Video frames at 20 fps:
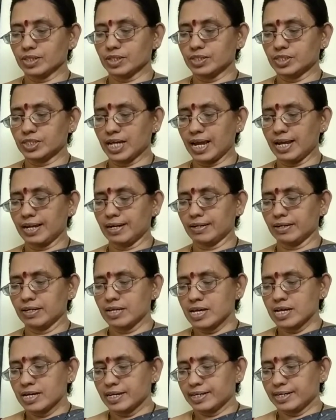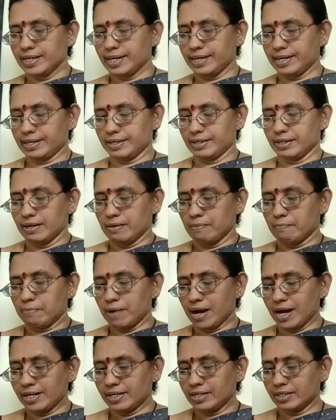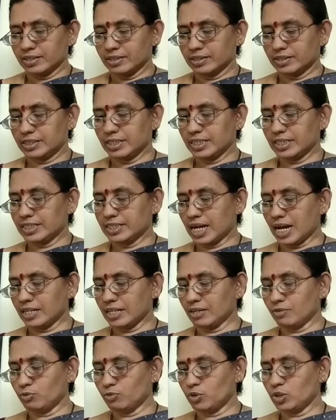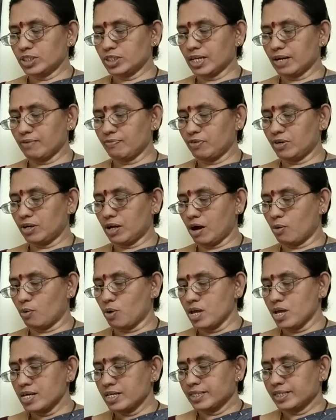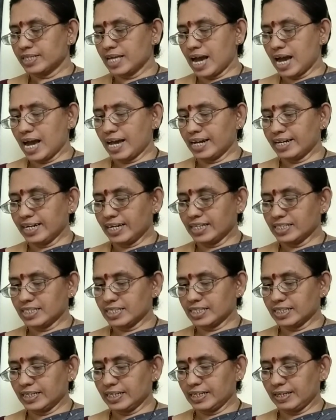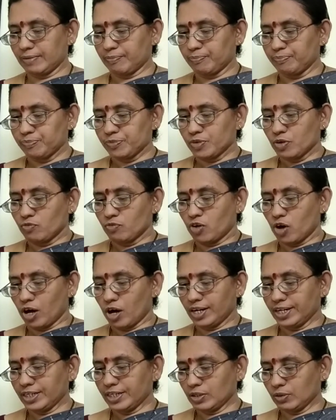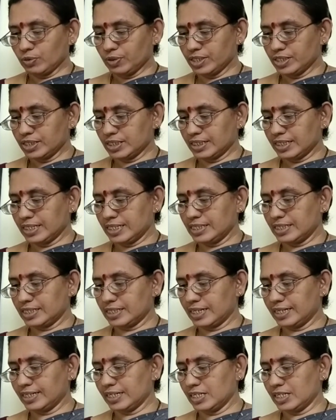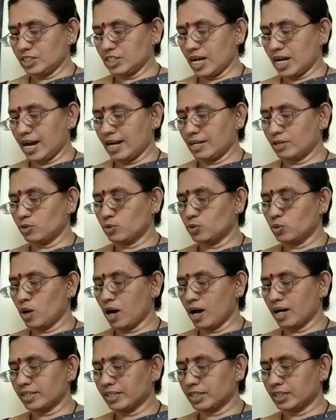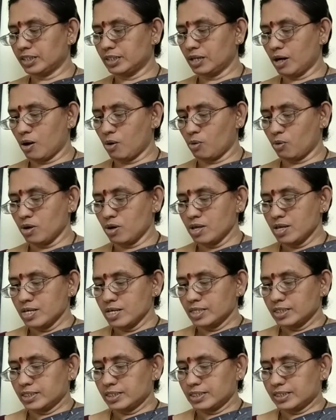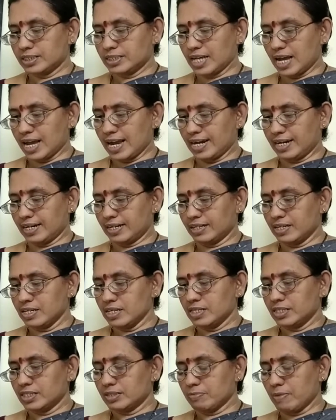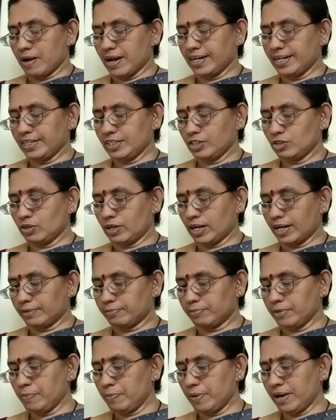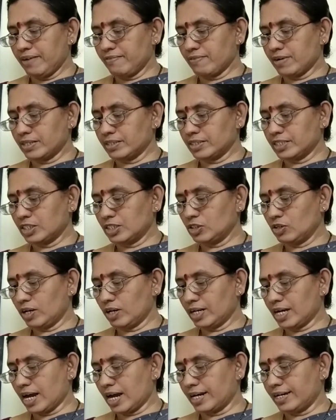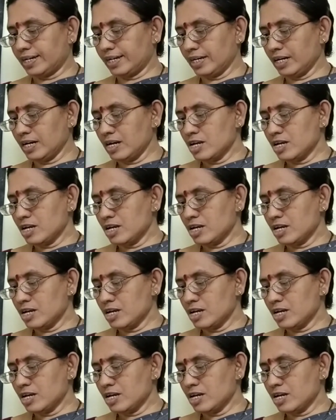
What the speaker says: Child, nay, but these are the wounds of love, they are necessary. Falling to his knees, little child, who art thou? Child, smiling, you let me play once in your garden.